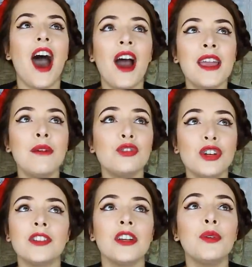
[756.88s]
I am
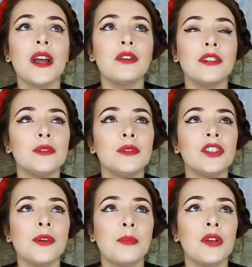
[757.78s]
just gonna wear Christmas
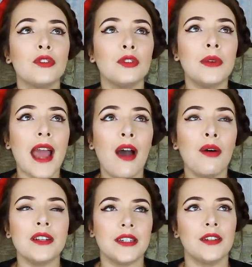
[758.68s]
jumpers from
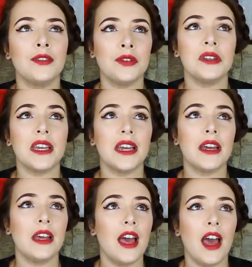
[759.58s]
now until New
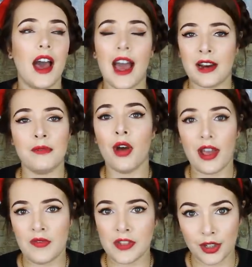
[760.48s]
Year, and I'm
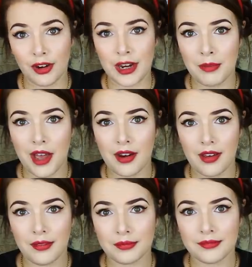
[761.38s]
not even sorry about it.